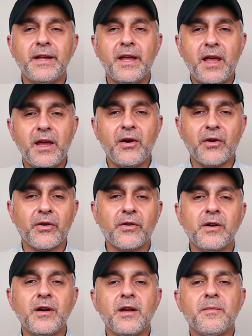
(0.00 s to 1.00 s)

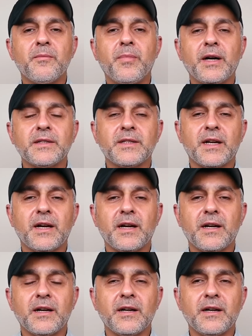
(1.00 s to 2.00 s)
here but
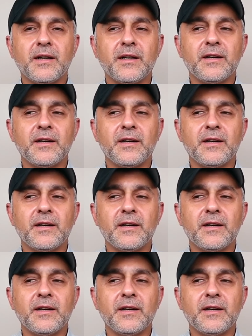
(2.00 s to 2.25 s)
uh,